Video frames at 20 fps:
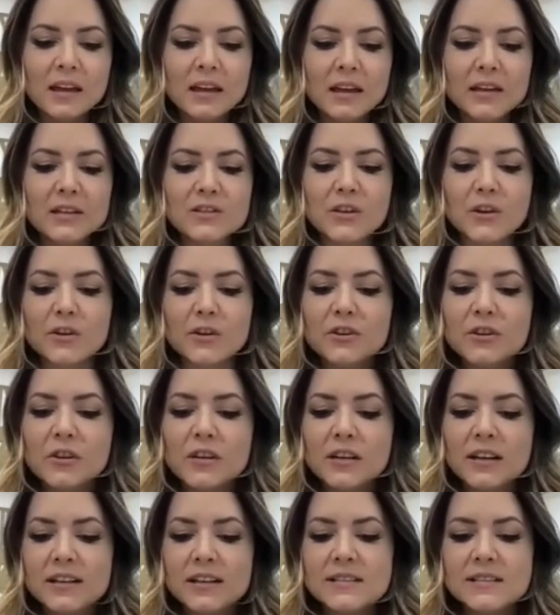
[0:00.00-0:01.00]
So a new
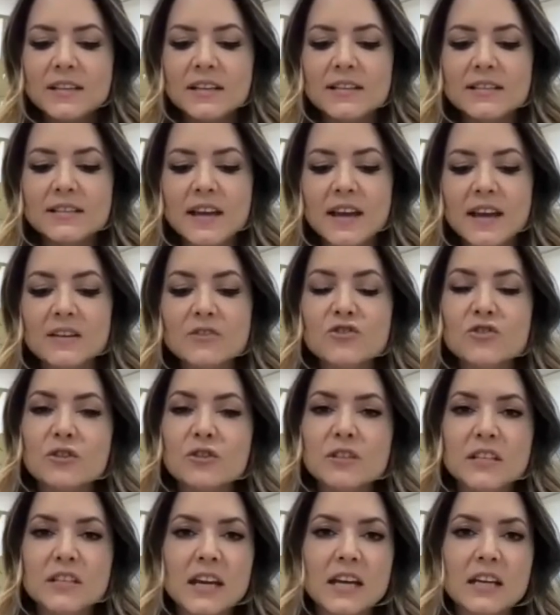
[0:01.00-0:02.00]
classic set
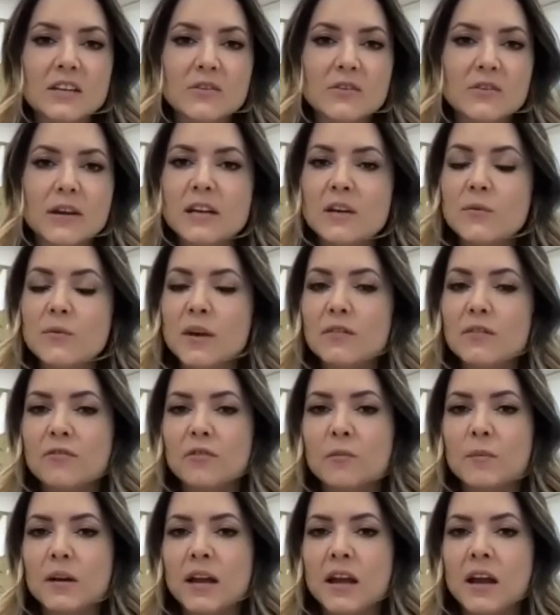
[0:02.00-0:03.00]
should take you anywhere
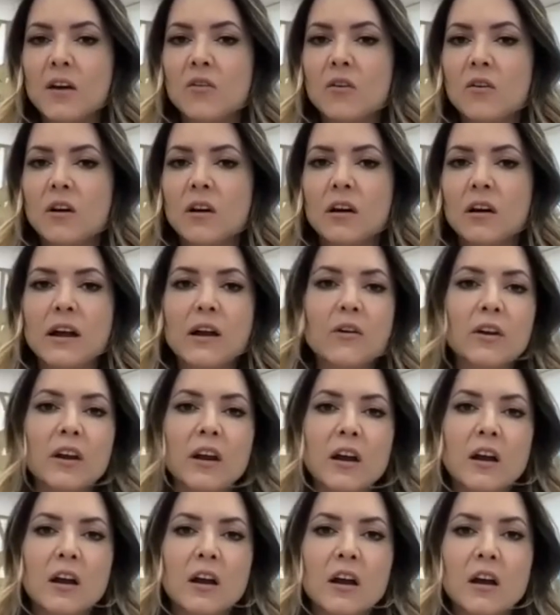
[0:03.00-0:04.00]
from an hour, hour and
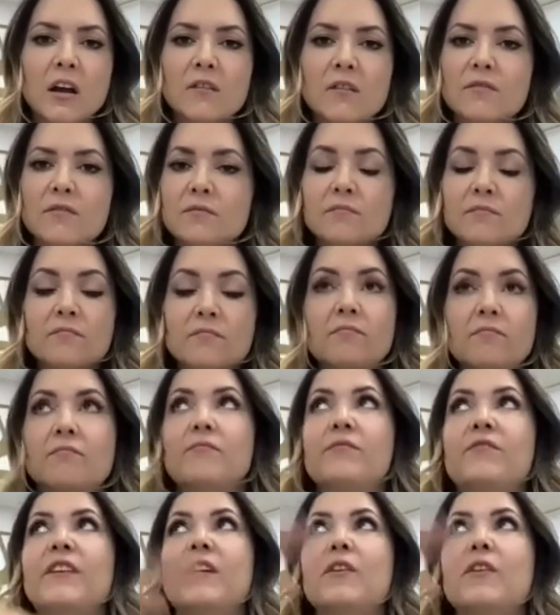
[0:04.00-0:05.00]
a half,
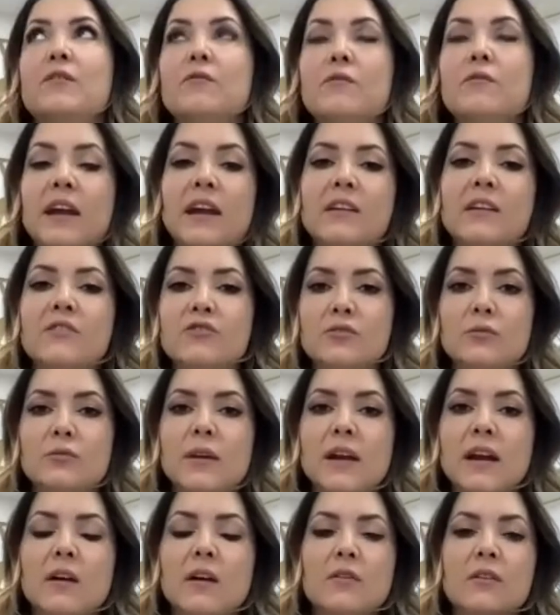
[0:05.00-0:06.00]
very rare 2
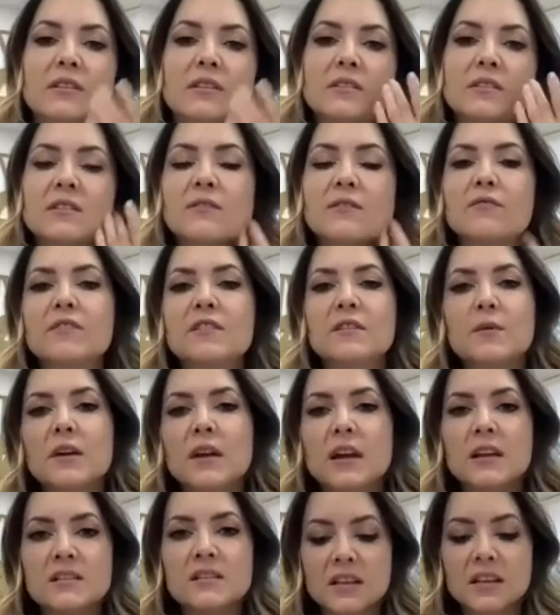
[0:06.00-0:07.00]
hours if someone
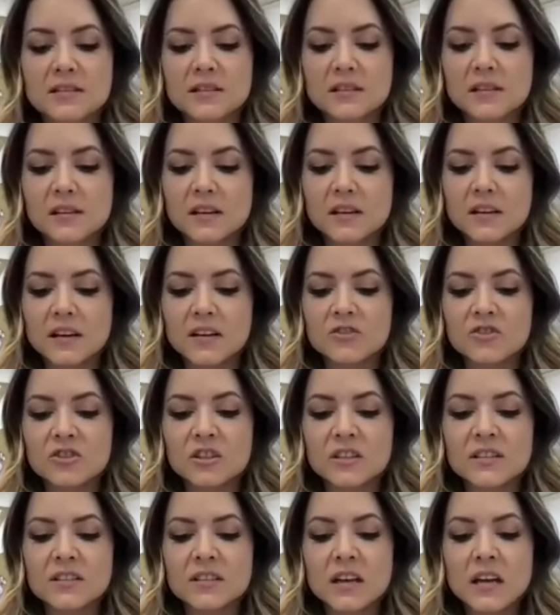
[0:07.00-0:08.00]
has a gazillion
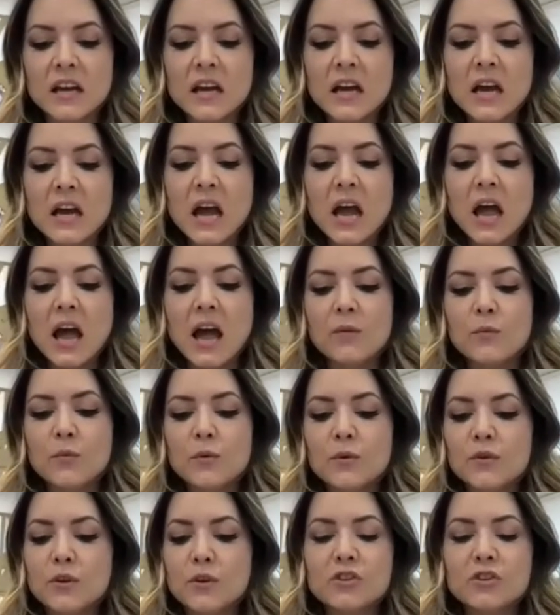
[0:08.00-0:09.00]
lashes. I
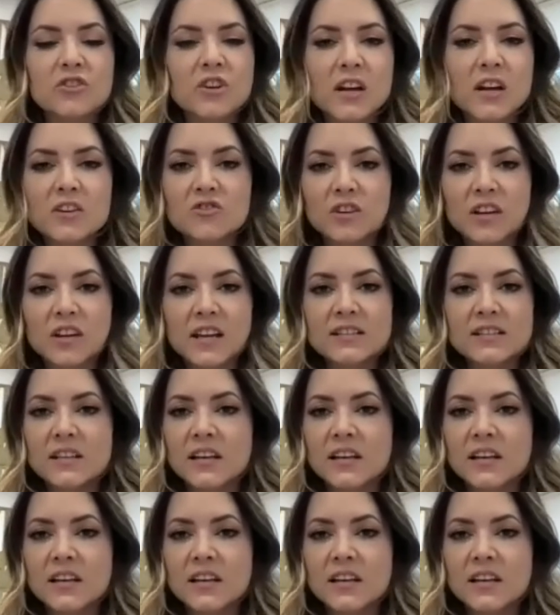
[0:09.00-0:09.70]
would not charge less than